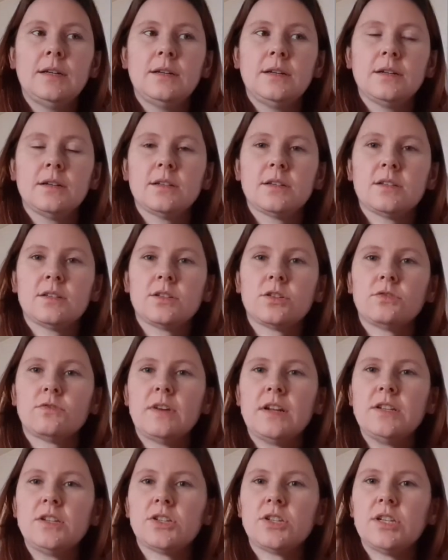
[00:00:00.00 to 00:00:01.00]

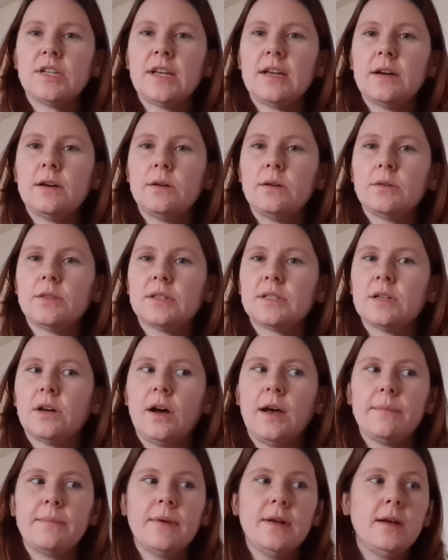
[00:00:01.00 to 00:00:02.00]
scrunching it all the
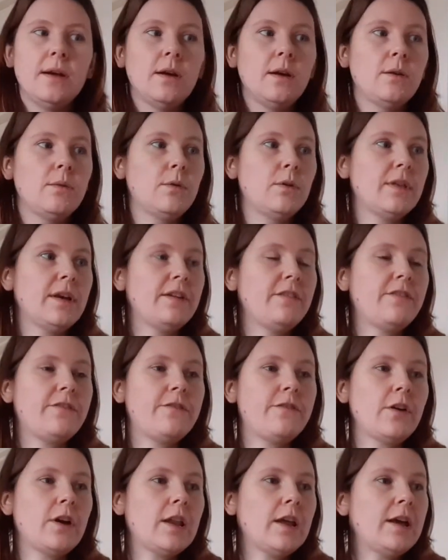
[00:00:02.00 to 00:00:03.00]
time. Will they
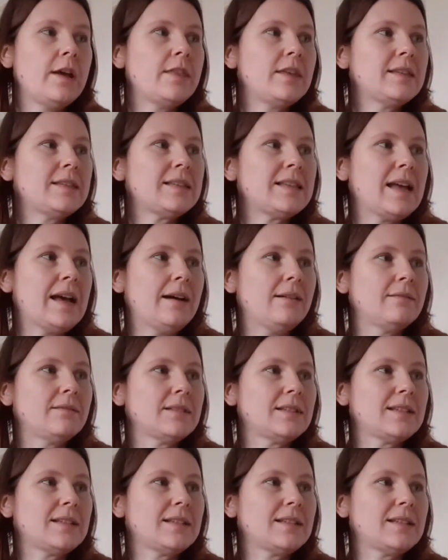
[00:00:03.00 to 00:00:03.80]
follow the sound?